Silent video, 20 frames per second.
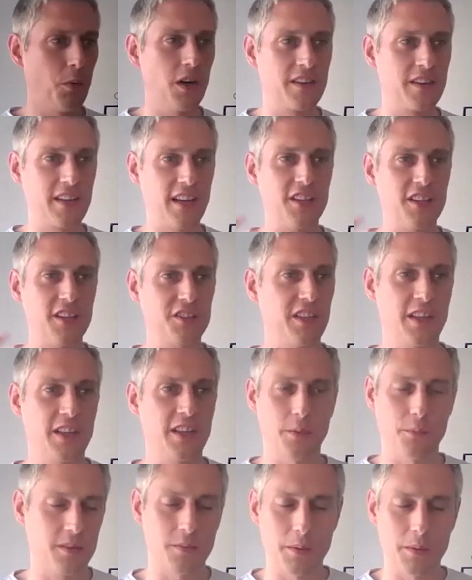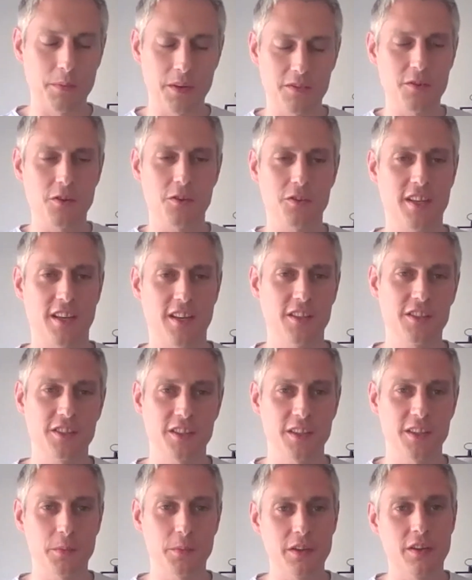word tertiary comes to mind, but it's not
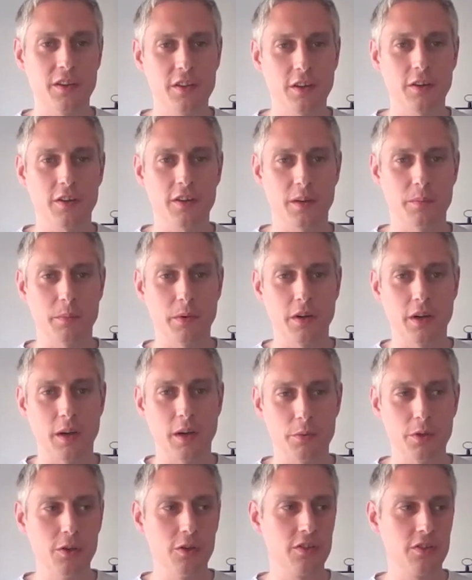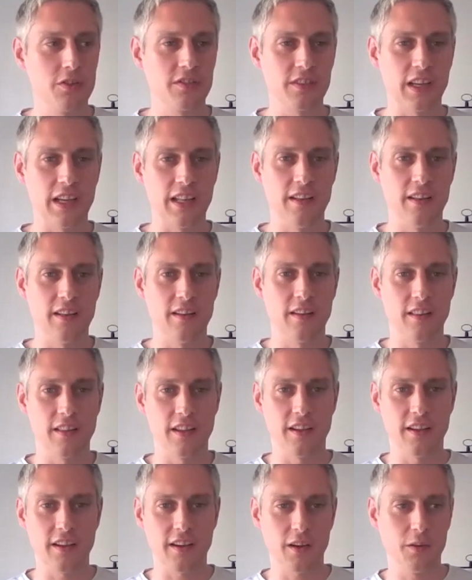tertiary when you're talking about abuse in
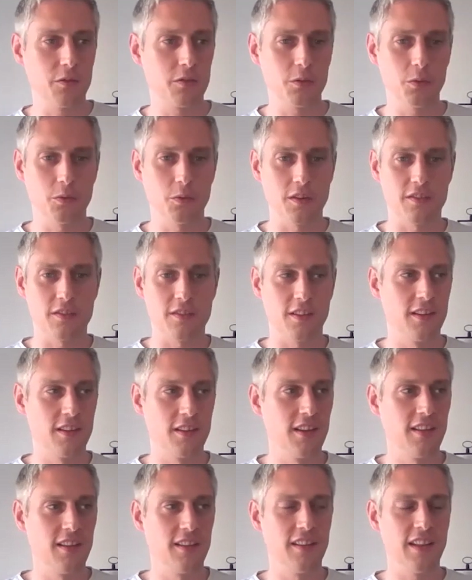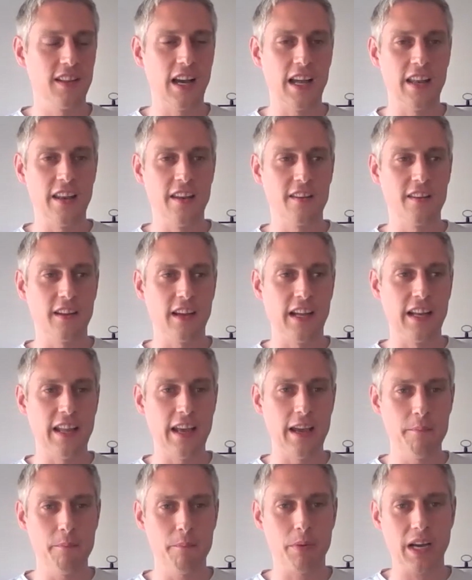the household and an
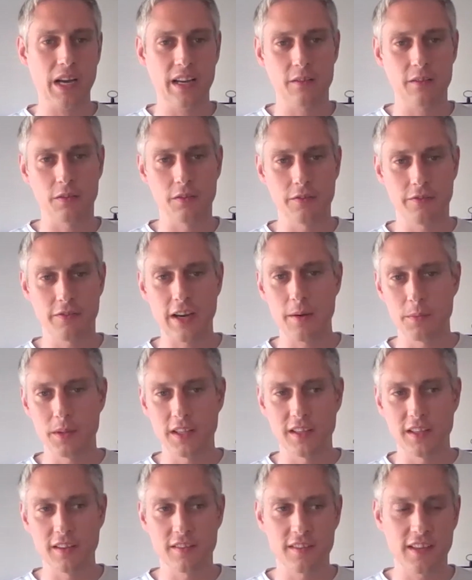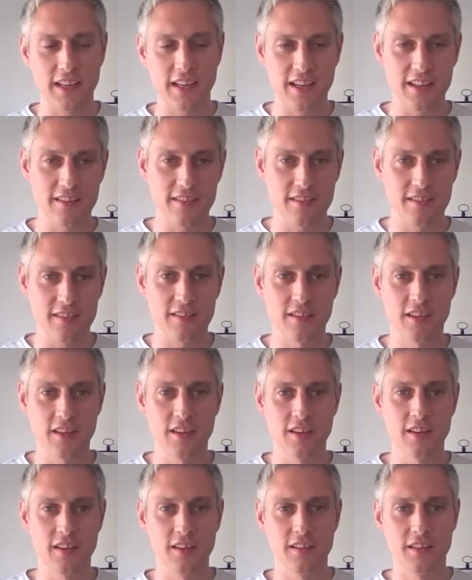impact on families, kids,
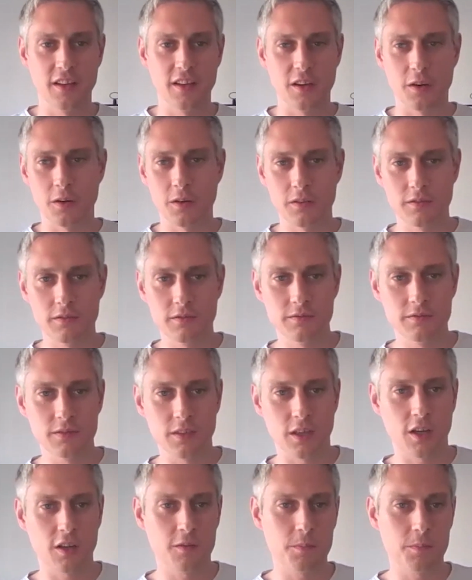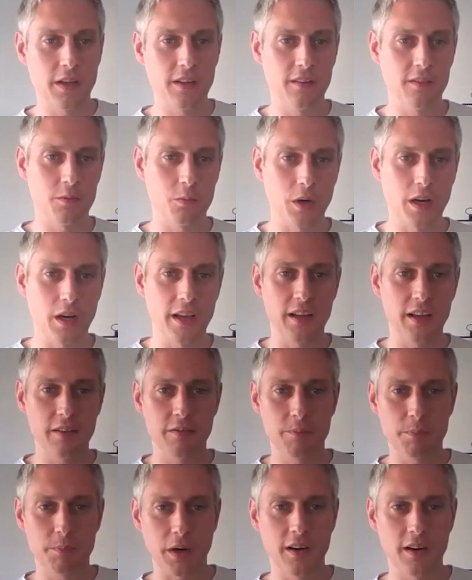you know, husbands,
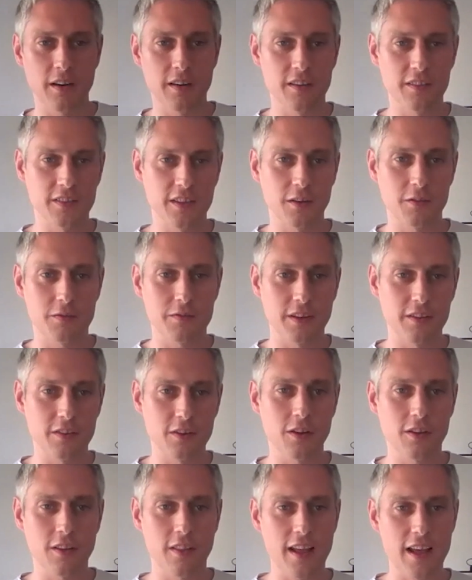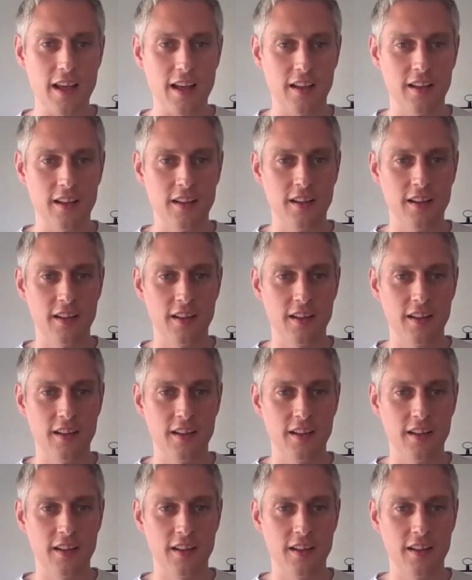wife, partners, girlfriends, all of that.